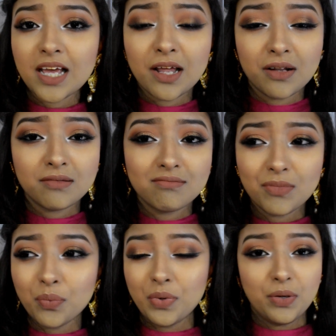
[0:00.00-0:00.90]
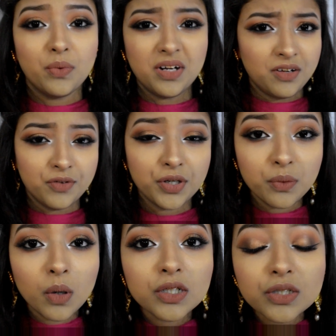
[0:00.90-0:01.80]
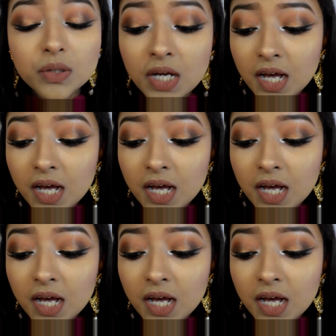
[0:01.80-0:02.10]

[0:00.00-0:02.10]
and wear whatever you want to.